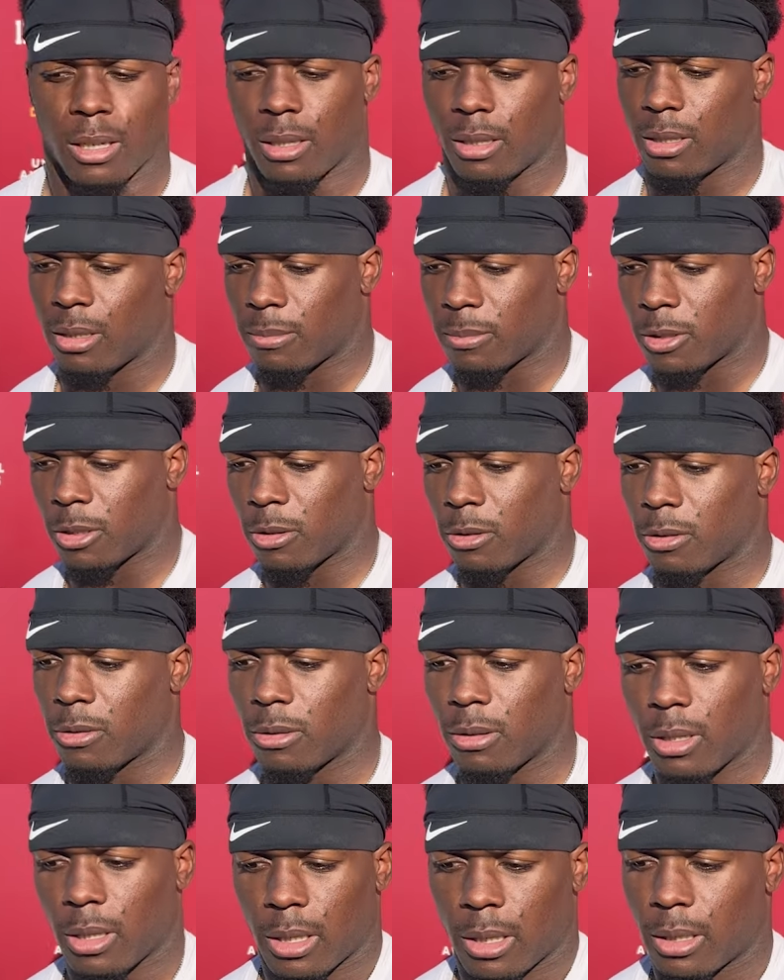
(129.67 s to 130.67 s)
Um, so
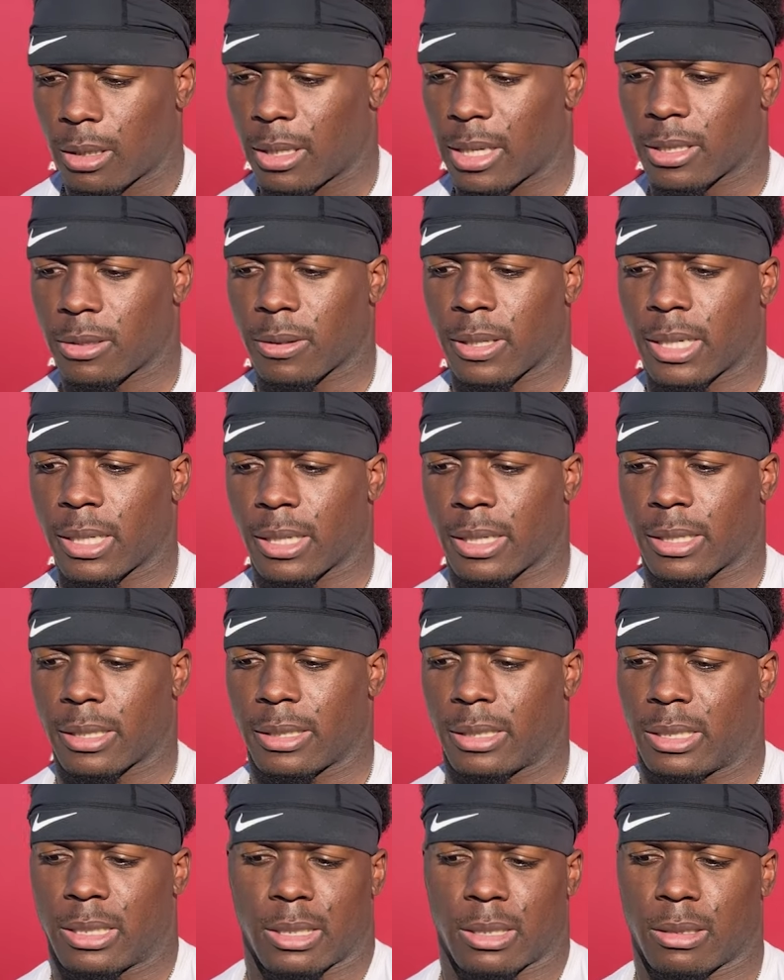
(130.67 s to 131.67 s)
that's right there.
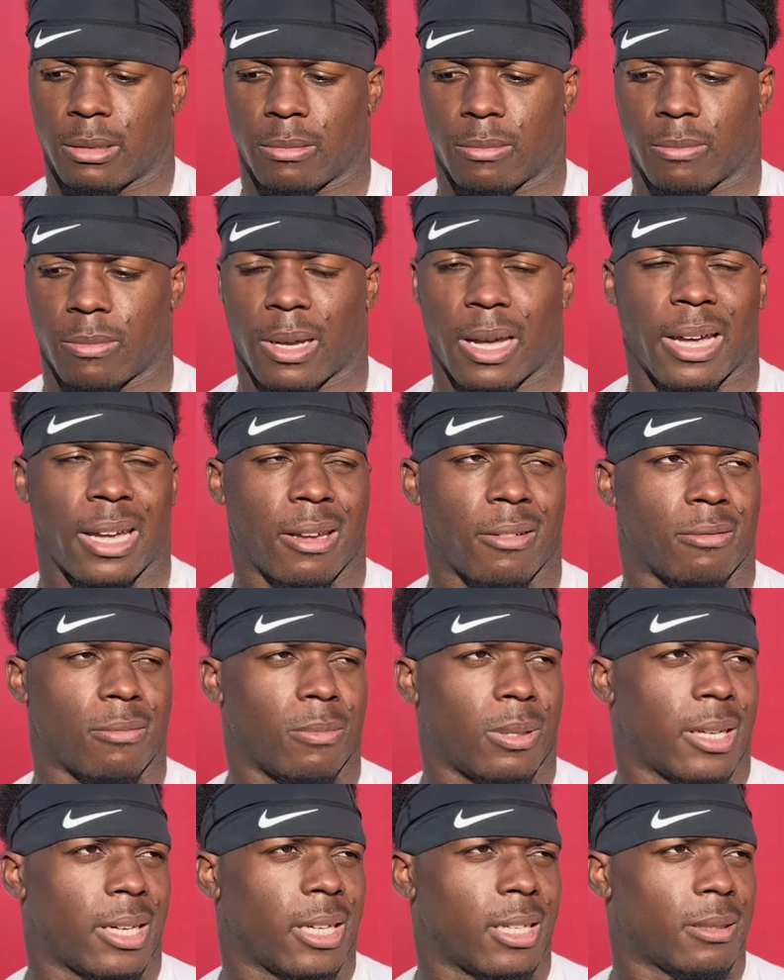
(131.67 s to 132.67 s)
It's just I
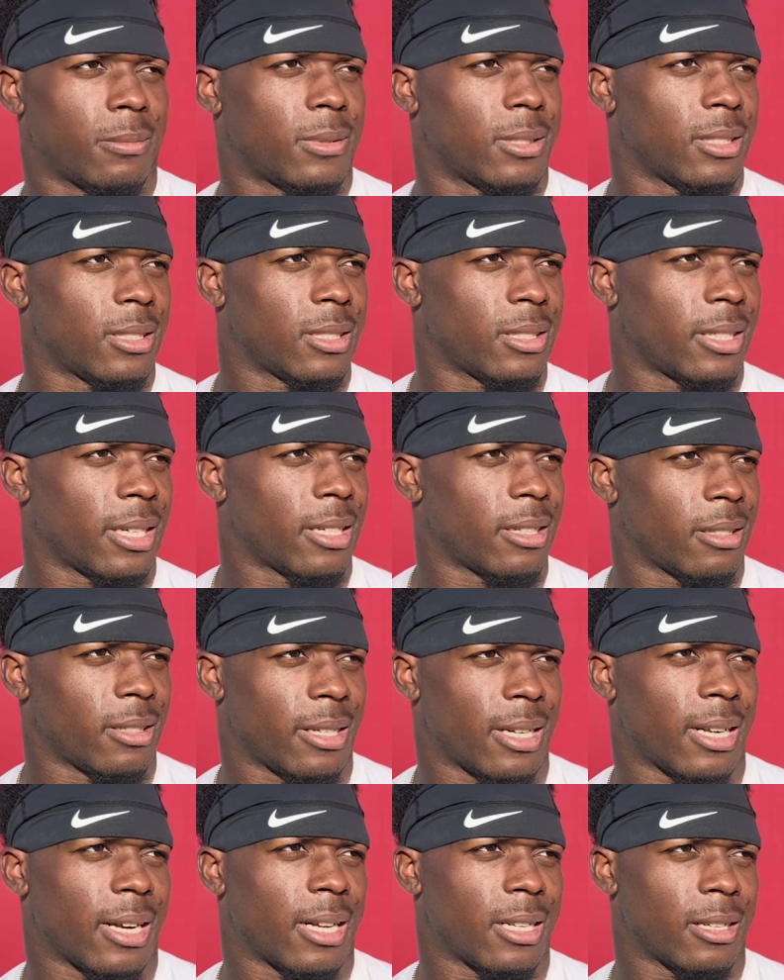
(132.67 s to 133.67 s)
haven't played up to the standard
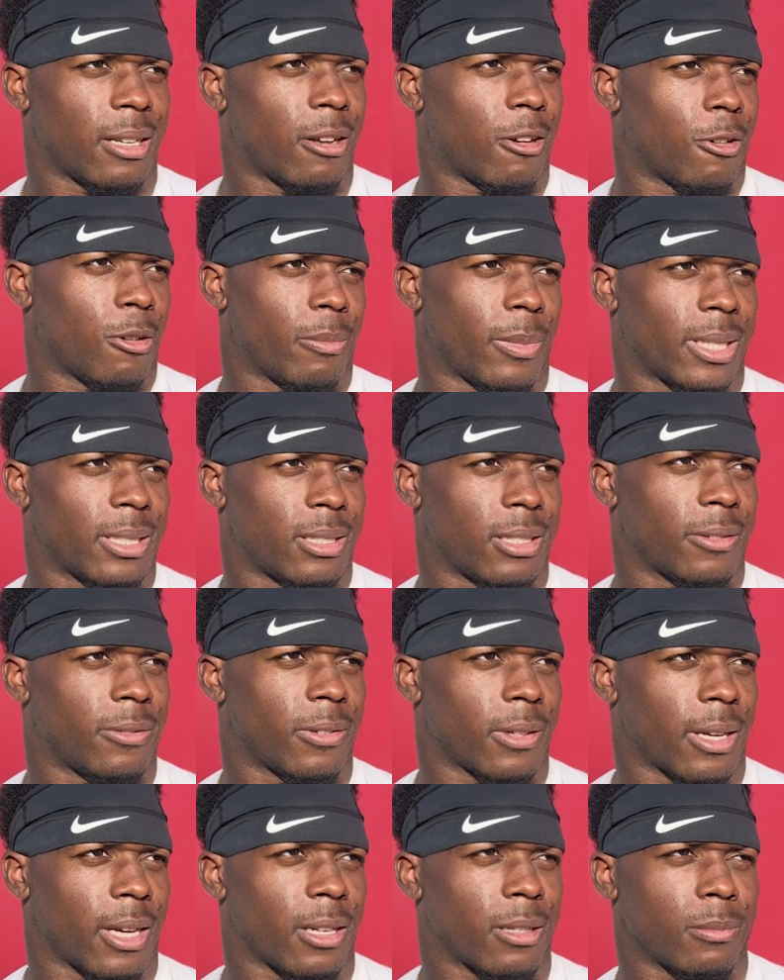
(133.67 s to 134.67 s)
that I hold myself
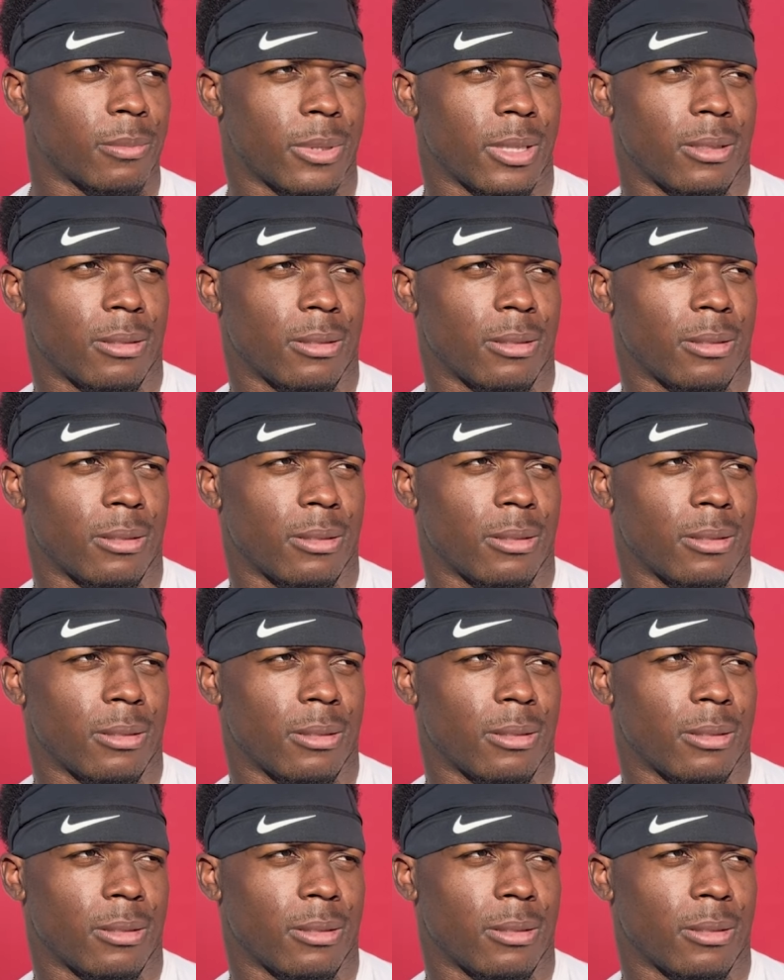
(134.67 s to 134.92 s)
accountable